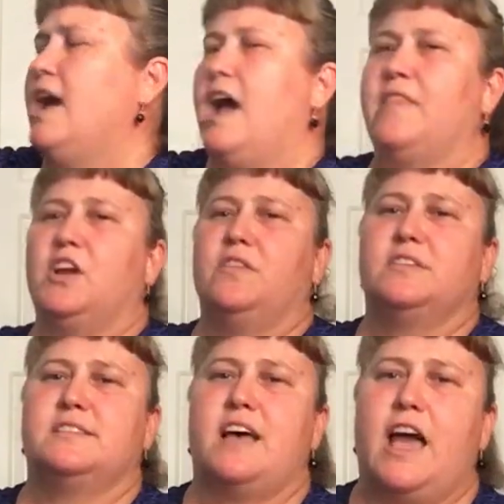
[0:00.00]
And then on the
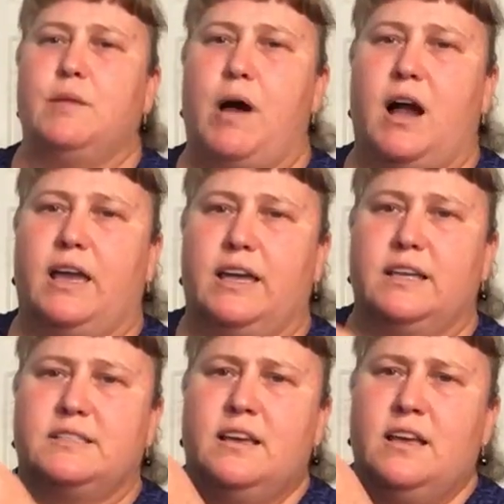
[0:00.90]
side
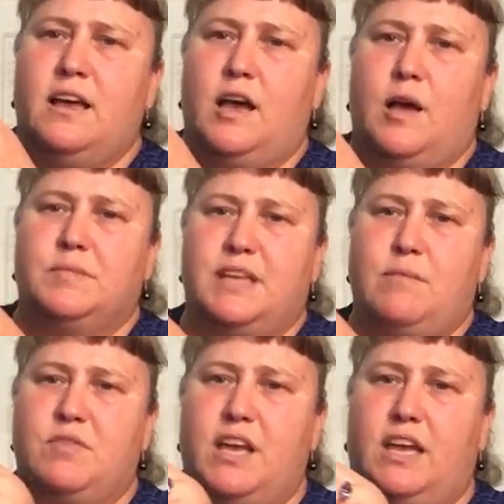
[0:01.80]
pockets, um,
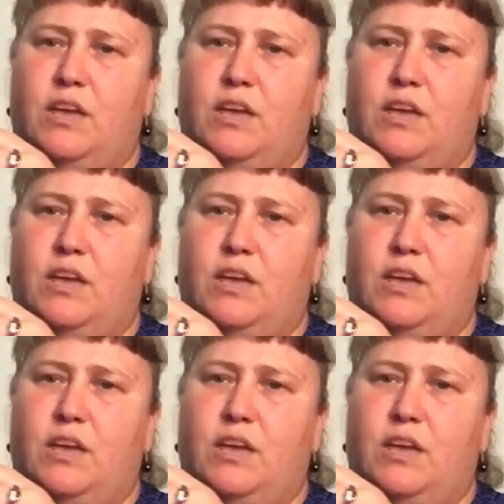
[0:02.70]
same thing.